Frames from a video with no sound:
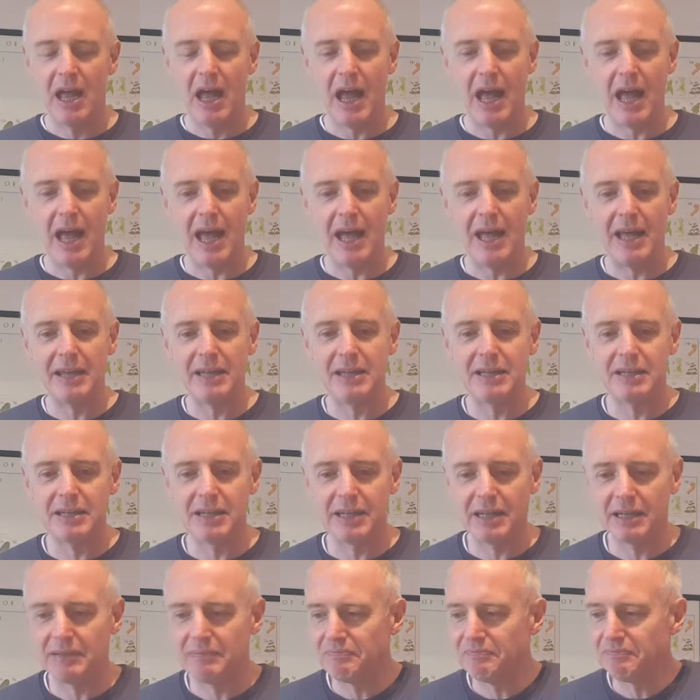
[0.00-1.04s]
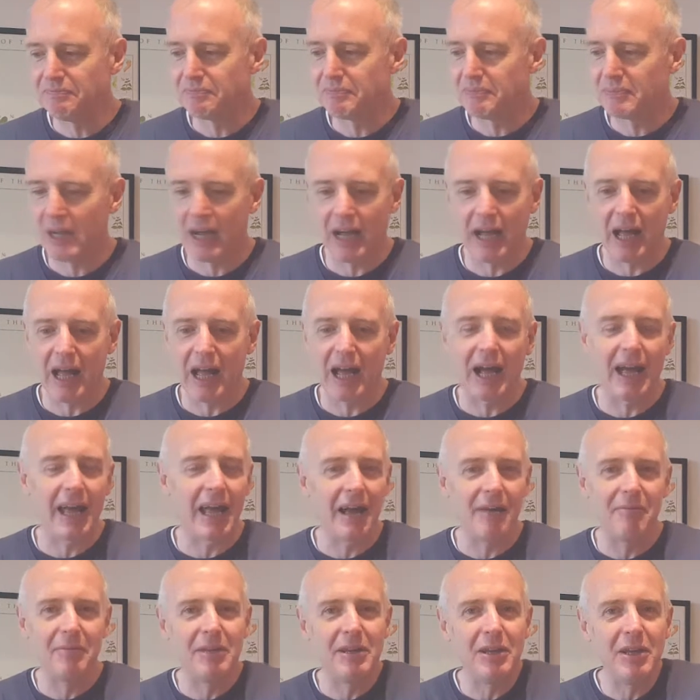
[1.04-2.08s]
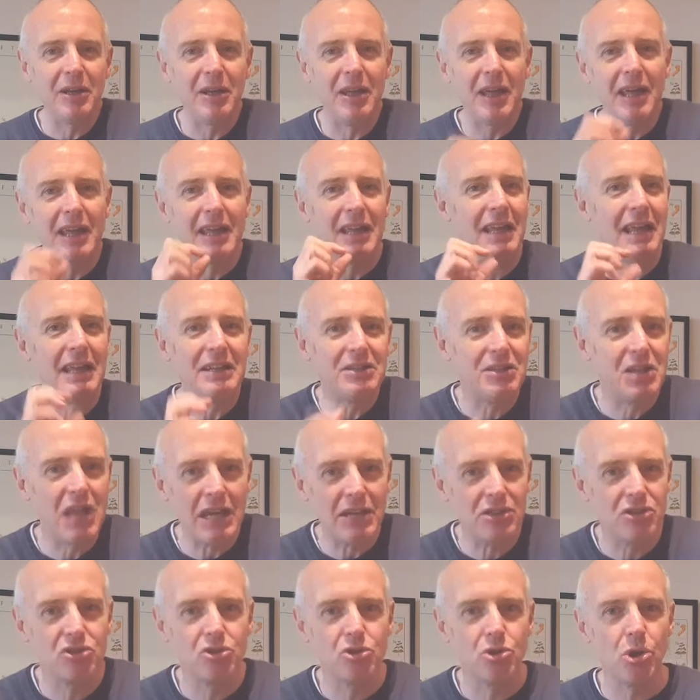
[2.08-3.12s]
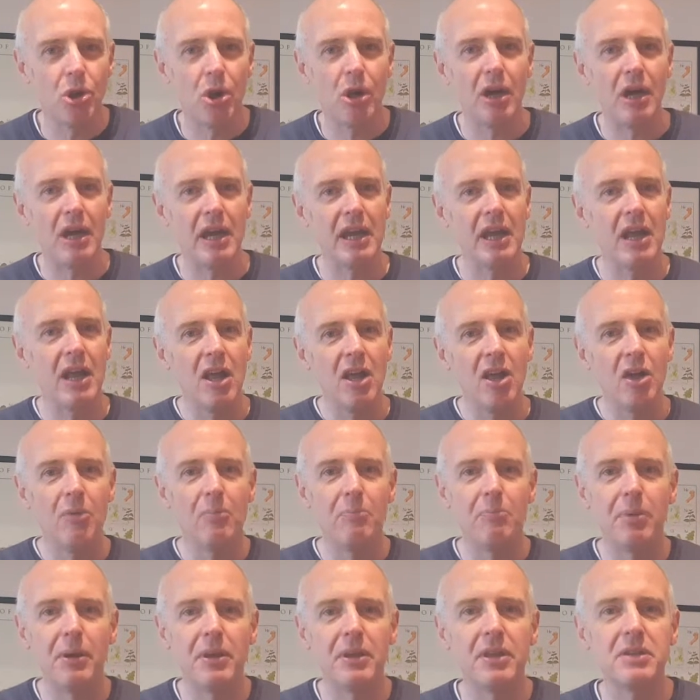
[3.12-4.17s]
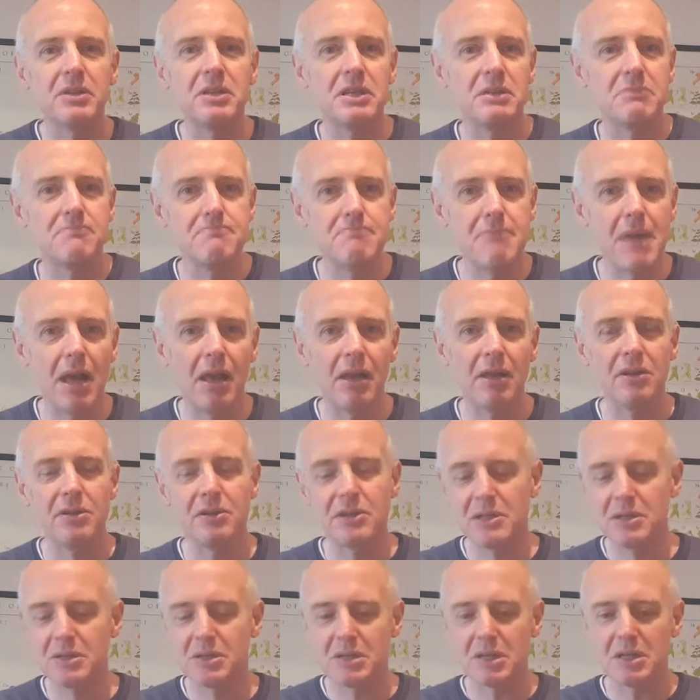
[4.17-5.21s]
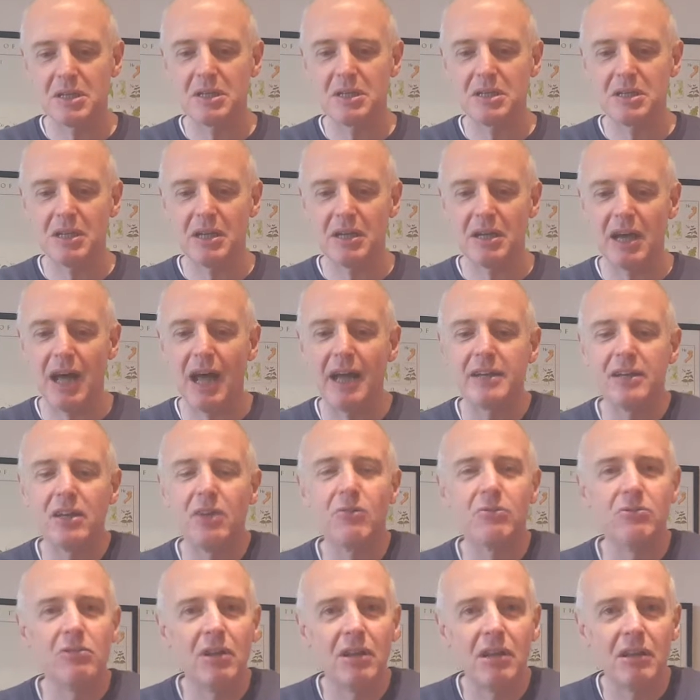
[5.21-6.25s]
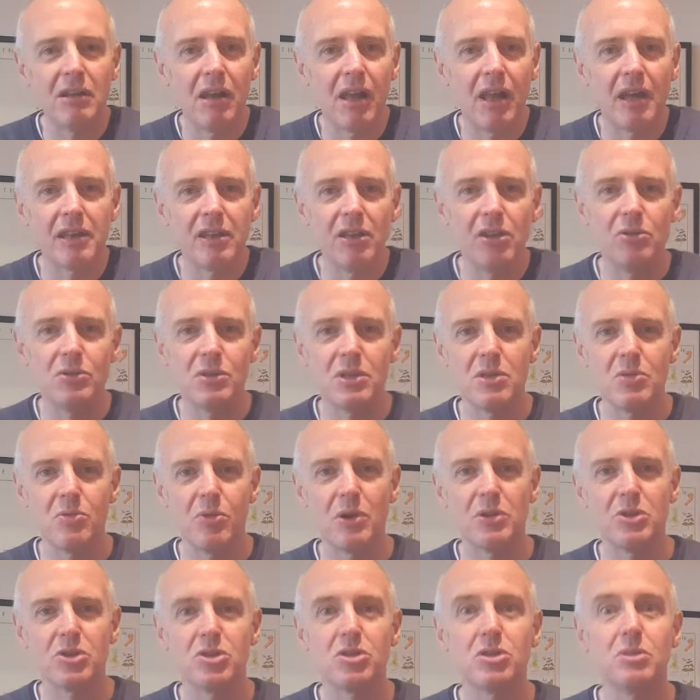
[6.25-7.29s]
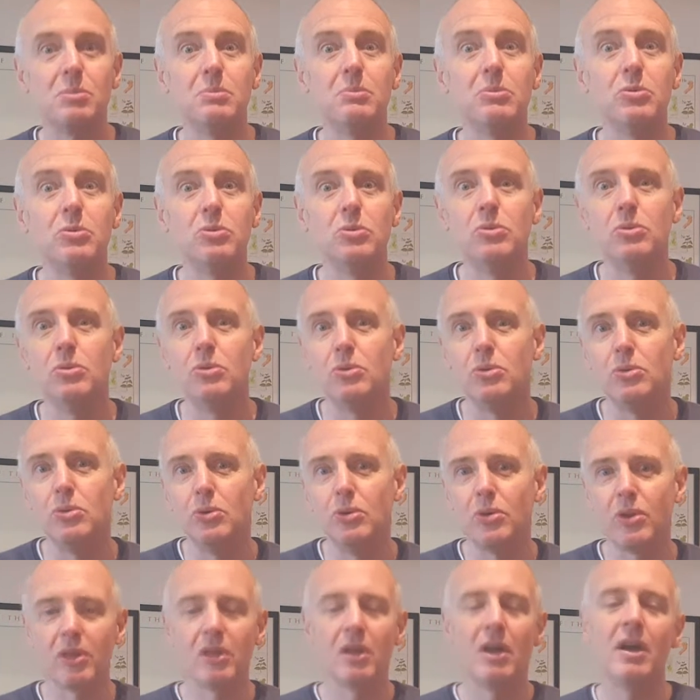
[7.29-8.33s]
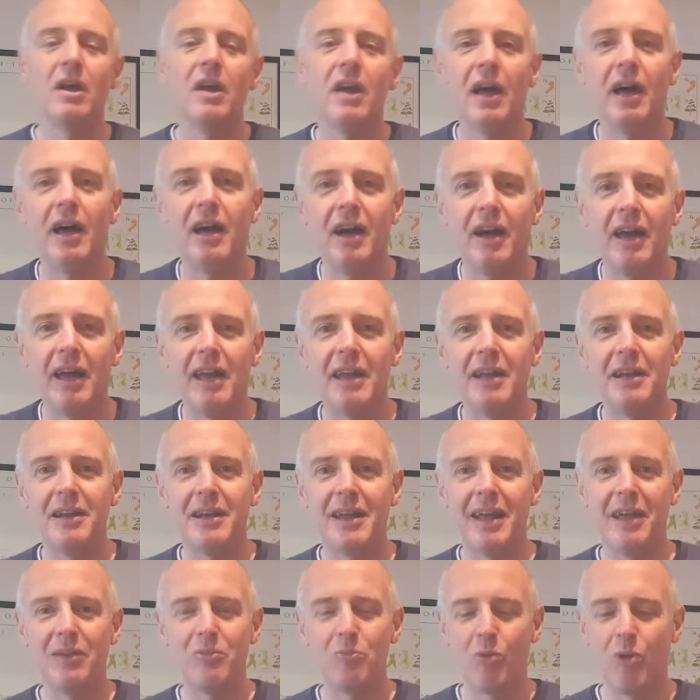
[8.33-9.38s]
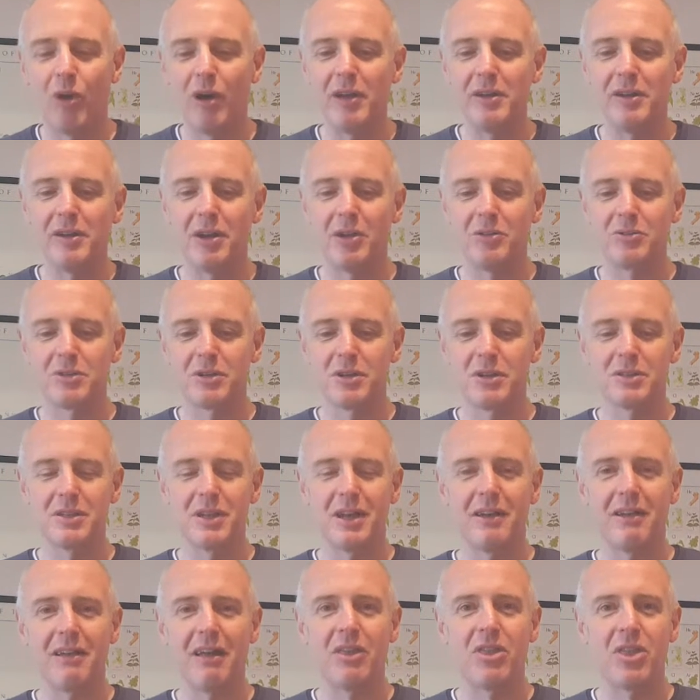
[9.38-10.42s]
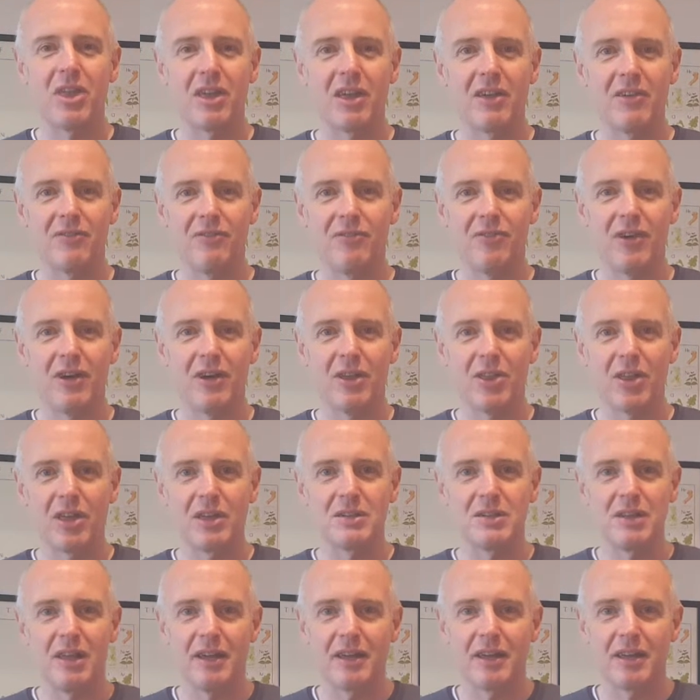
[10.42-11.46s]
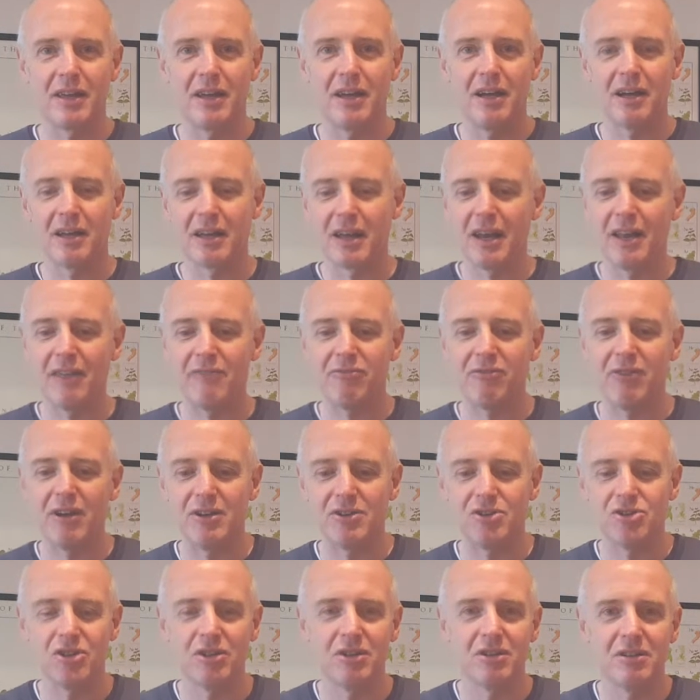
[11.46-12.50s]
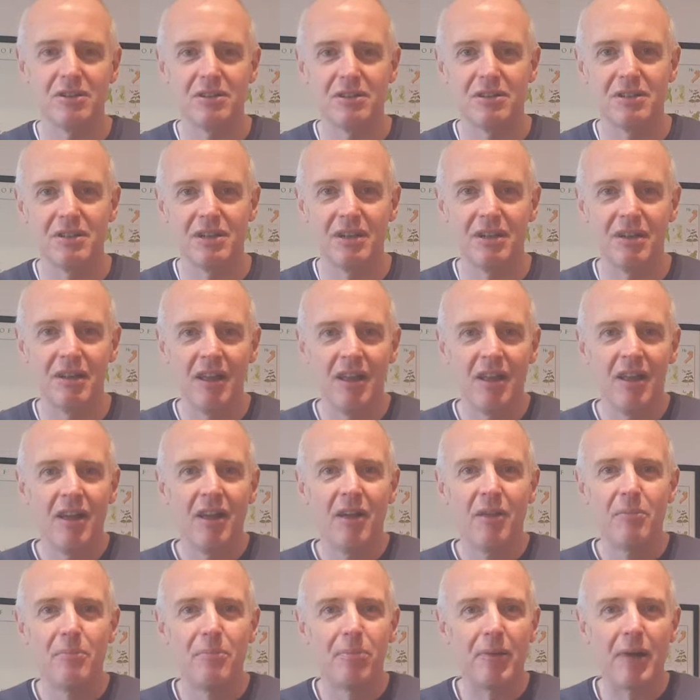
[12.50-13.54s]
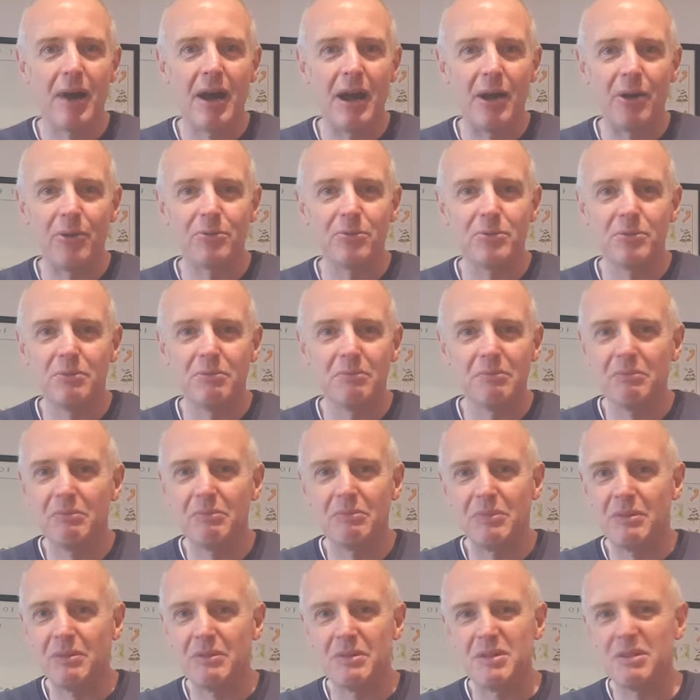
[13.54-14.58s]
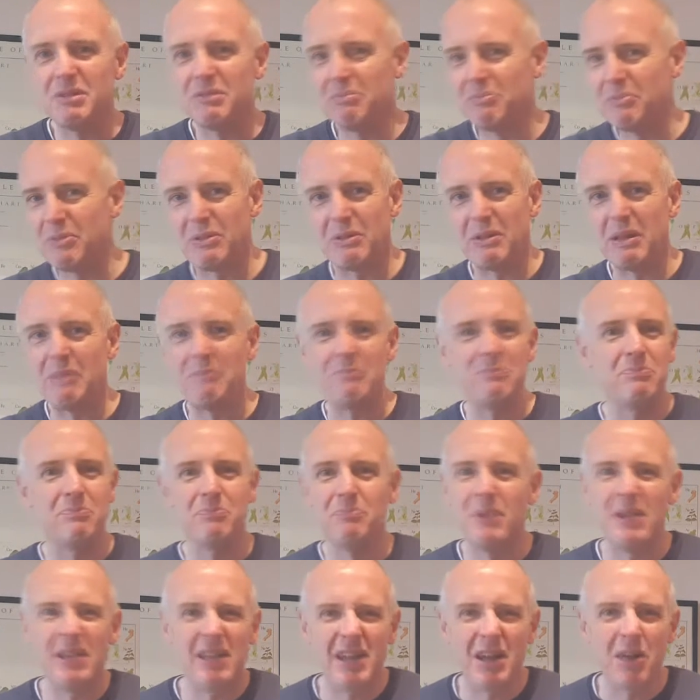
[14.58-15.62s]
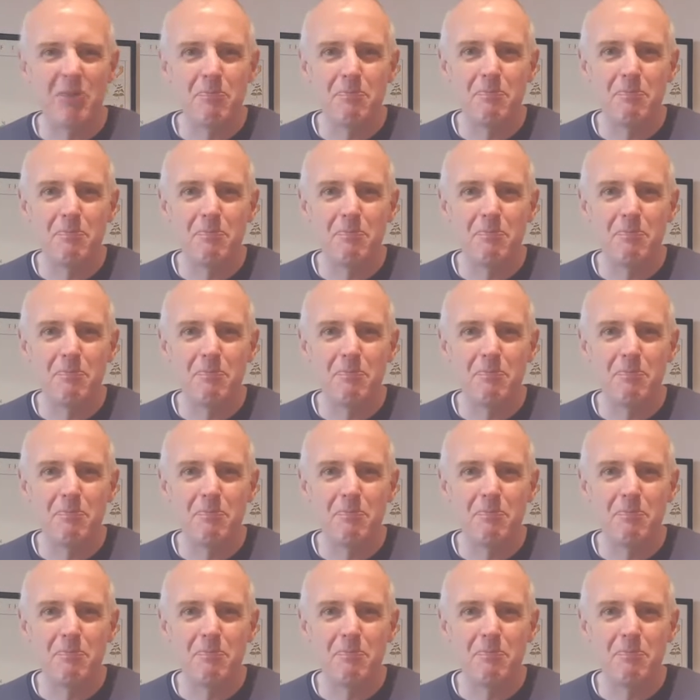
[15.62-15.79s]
And it's dry, but there's this mellowness, and I don't really like using the word smooth in wine notes, because I think of things like Cliff Richard and brown, you know,